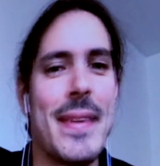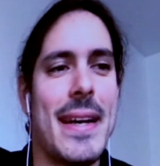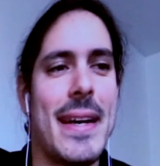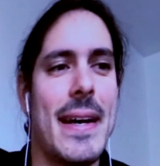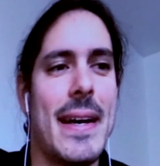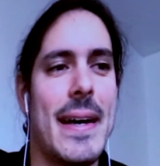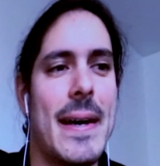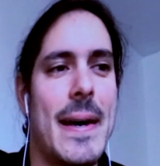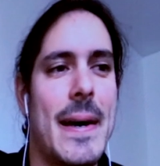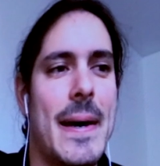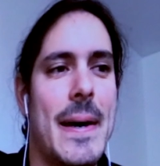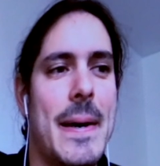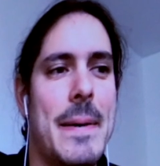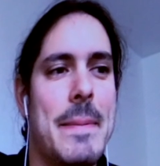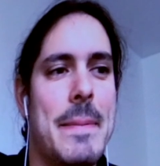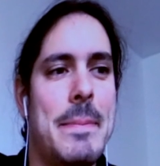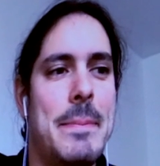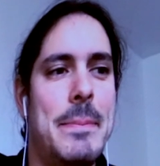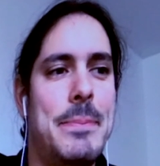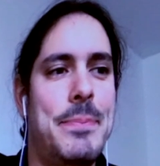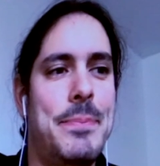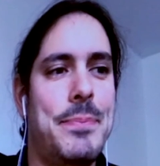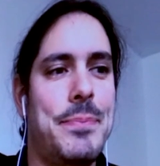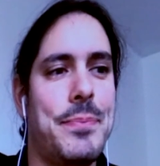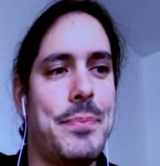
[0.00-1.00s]

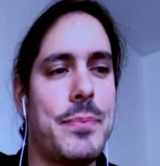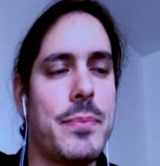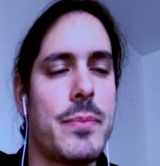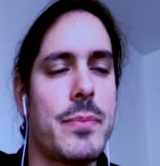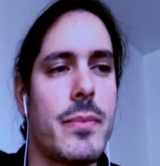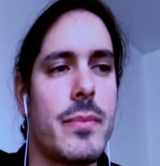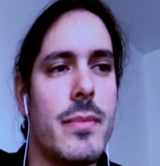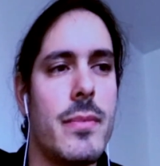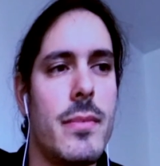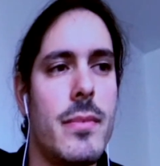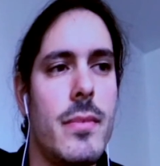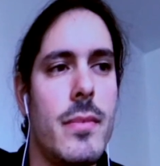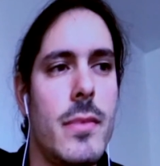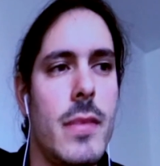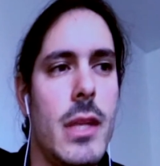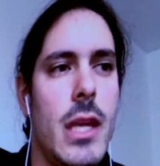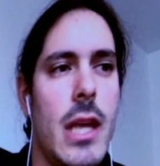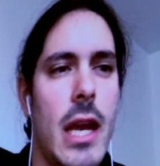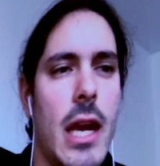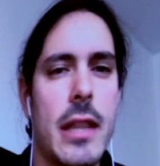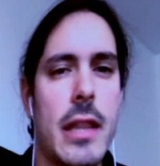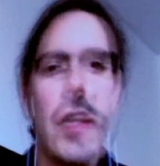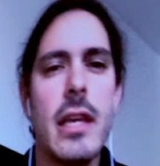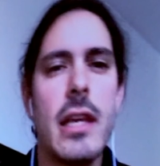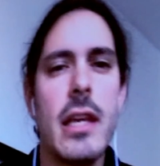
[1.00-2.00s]
And I
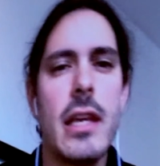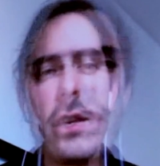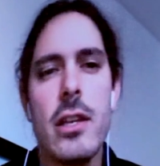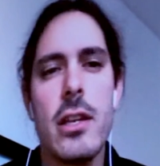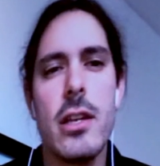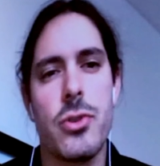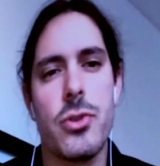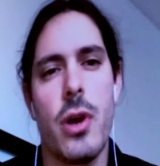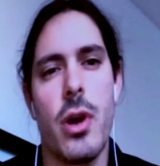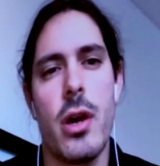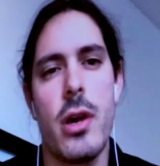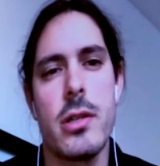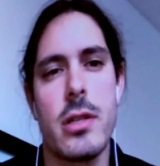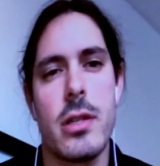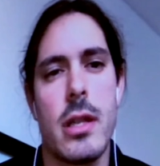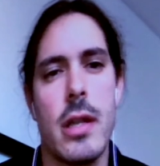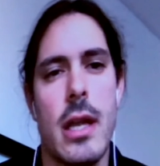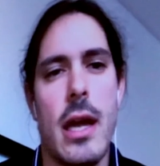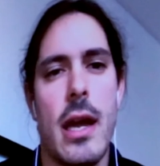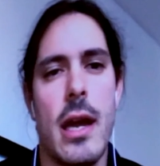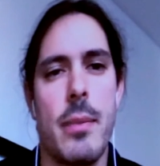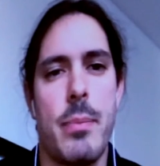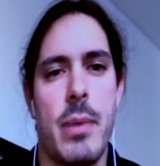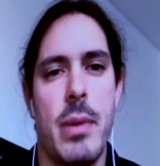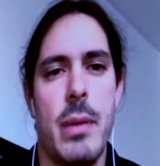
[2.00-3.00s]
think that draws a
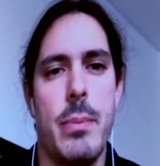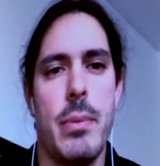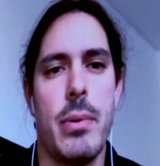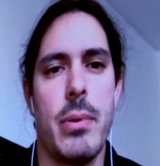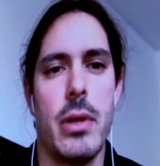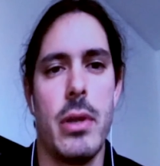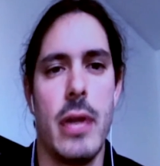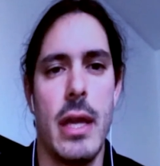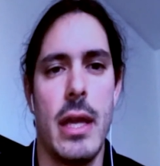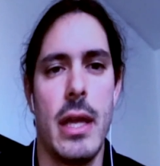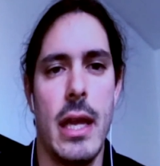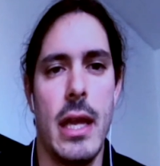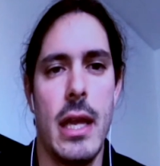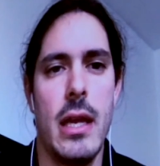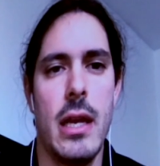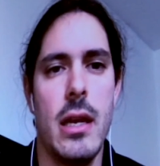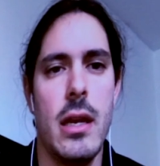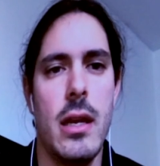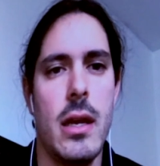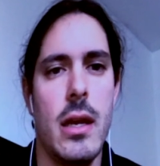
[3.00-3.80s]
lot of people in